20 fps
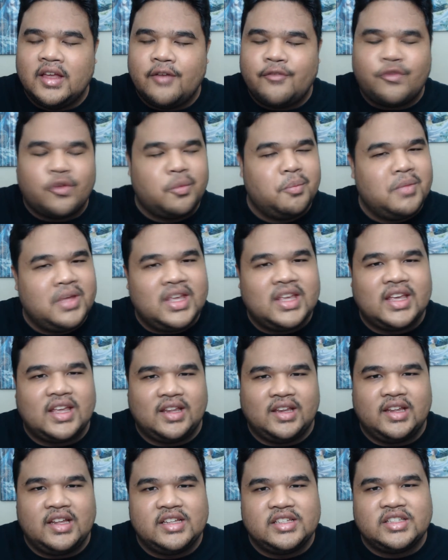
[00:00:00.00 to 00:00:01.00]
for me
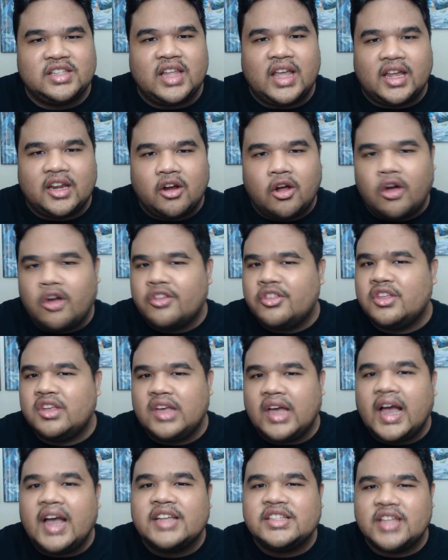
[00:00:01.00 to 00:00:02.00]
at least, that all the
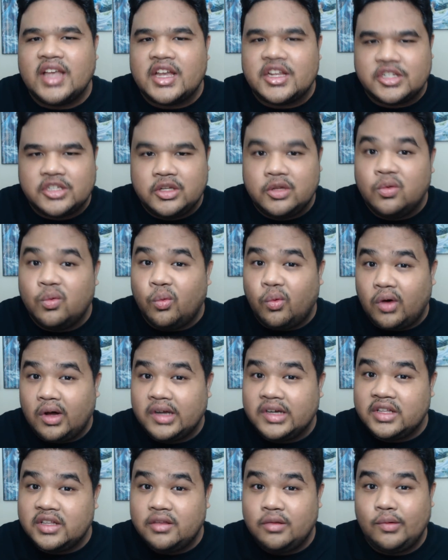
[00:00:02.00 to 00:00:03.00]
guys actually
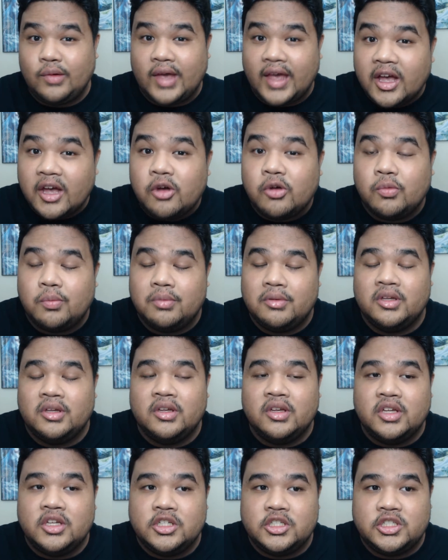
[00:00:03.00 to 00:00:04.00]
wanted to help
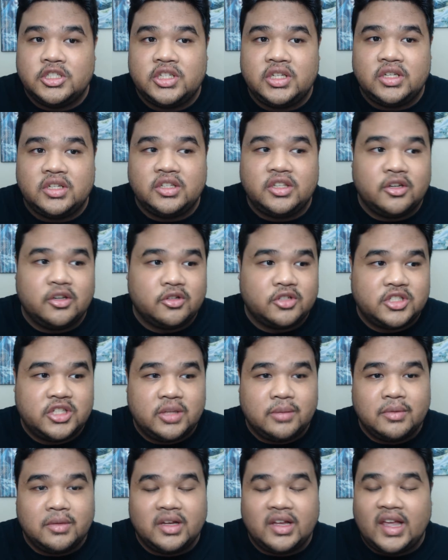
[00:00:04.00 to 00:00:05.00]

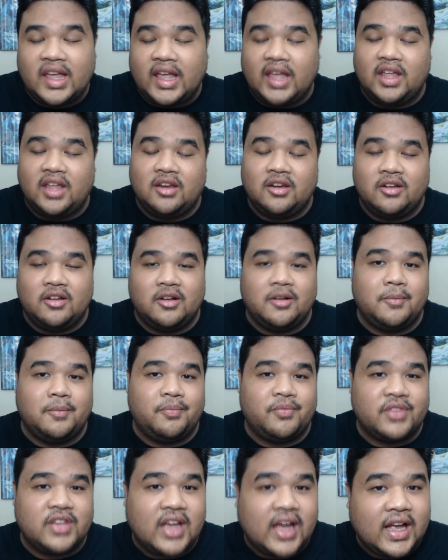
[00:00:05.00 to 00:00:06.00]
Shima
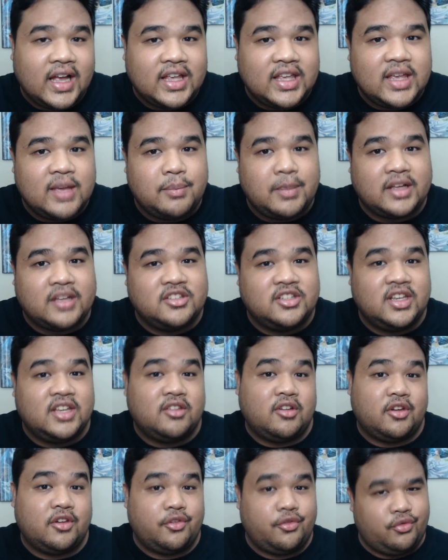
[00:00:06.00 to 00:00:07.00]
and Kai get back
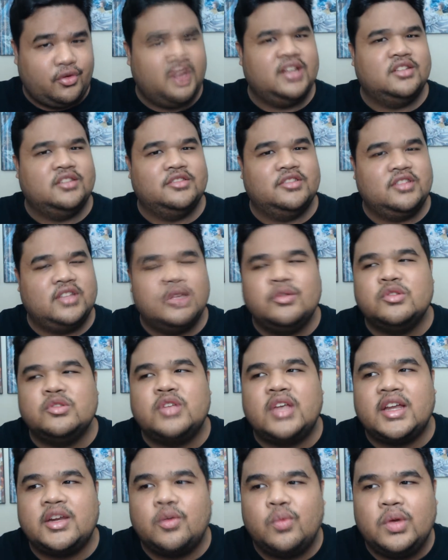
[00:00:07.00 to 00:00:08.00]
together as friends. That
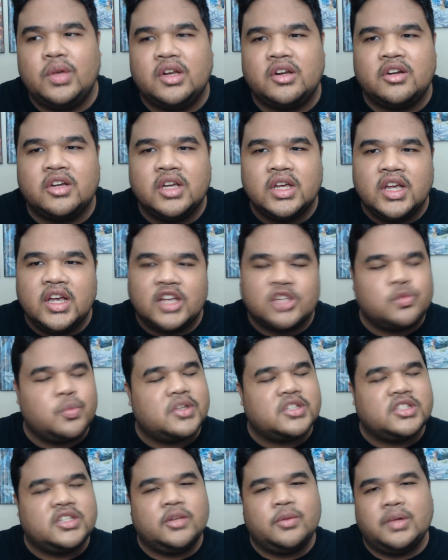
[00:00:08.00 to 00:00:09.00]
was kind of weird,
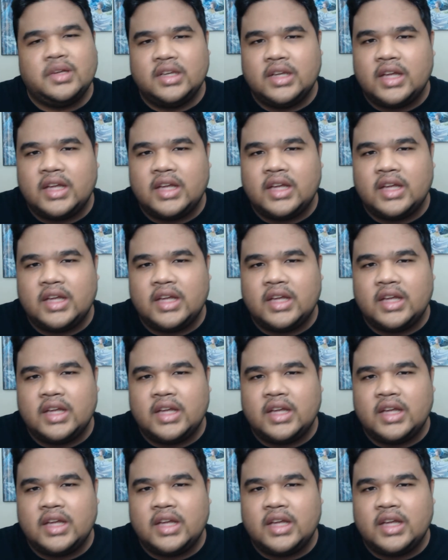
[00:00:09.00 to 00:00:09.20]
especially with